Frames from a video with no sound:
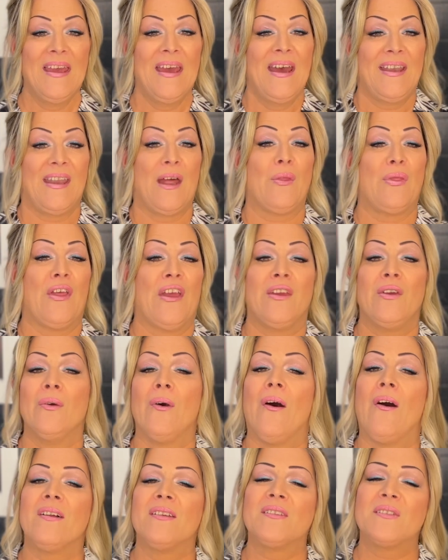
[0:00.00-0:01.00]
Now, thank you
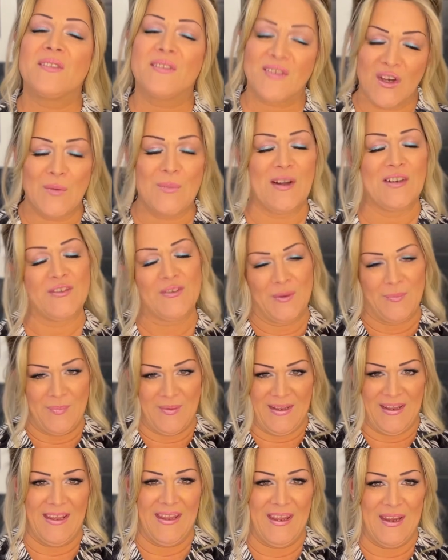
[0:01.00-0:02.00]
all so much for
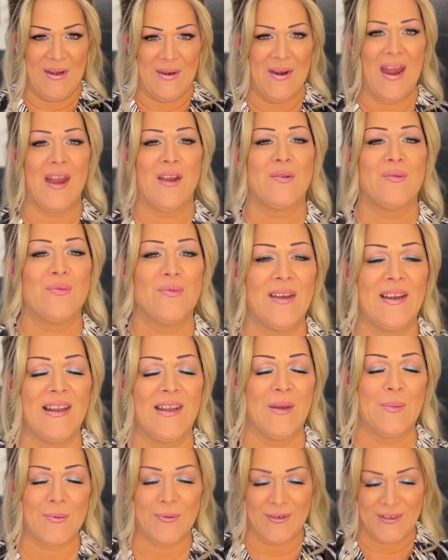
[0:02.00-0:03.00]
being here. I really
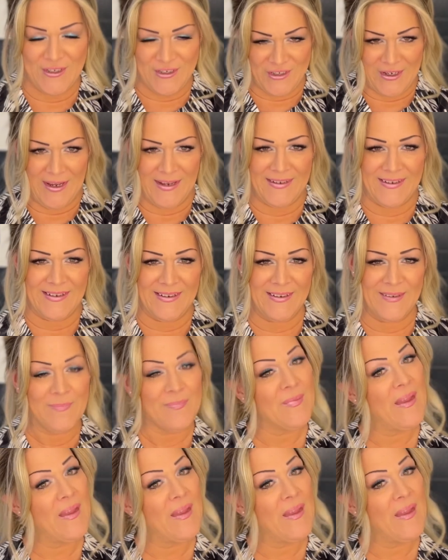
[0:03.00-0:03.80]
appreciate it.